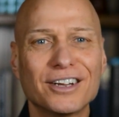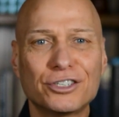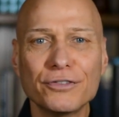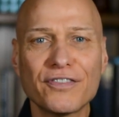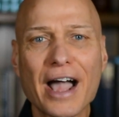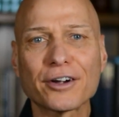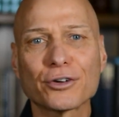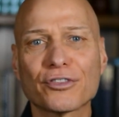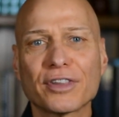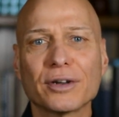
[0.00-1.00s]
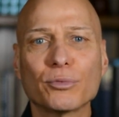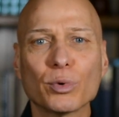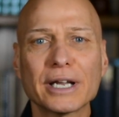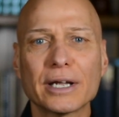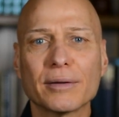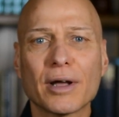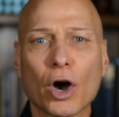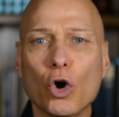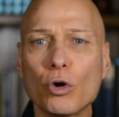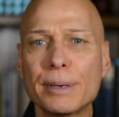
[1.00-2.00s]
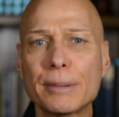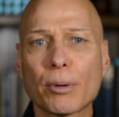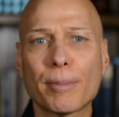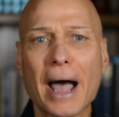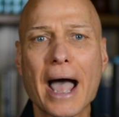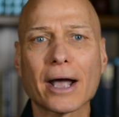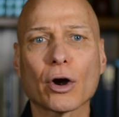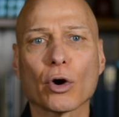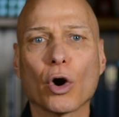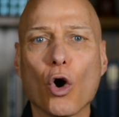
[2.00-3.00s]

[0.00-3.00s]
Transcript: Two factors that really hold people back are